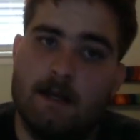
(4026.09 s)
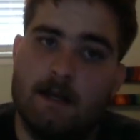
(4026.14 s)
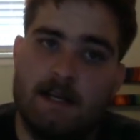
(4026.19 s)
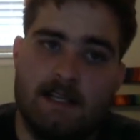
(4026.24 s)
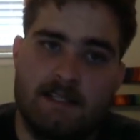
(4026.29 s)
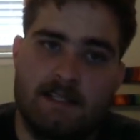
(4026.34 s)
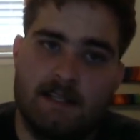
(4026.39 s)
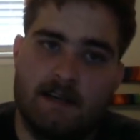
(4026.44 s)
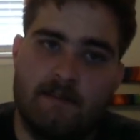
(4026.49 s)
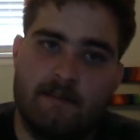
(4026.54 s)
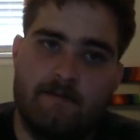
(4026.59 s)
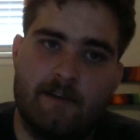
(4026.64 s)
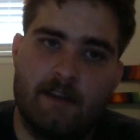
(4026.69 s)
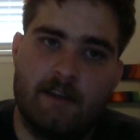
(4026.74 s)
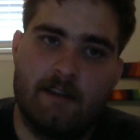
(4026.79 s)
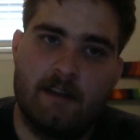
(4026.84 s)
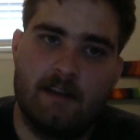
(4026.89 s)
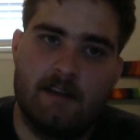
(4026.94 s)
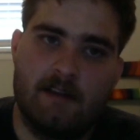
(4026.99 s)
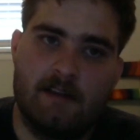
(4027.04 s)
It's a
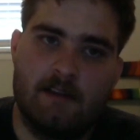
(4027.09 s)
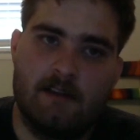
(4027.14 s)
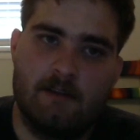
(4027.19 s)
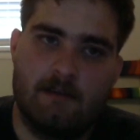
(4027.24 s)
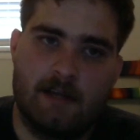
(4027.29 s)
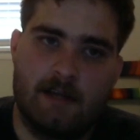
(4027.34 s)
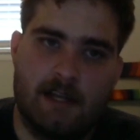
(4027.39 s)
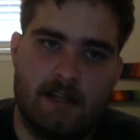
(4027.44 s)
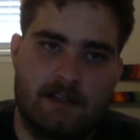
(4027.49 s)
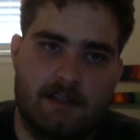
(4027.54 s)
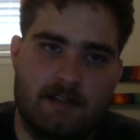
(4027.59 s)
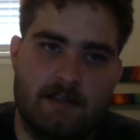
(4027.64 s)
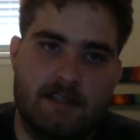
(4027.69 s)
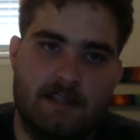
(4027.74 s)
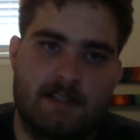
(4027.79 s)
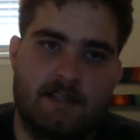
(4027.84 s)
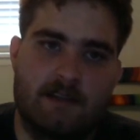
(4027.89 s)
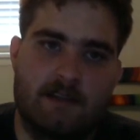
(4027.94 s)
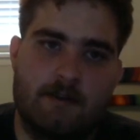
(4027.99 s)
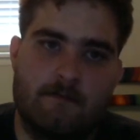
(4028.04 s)
fun thing to do occasionally,
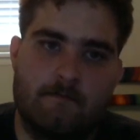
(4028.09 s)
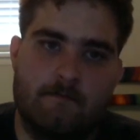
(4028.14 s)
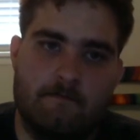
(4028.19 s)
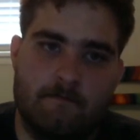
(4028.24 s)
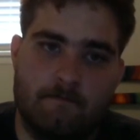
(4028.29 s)
so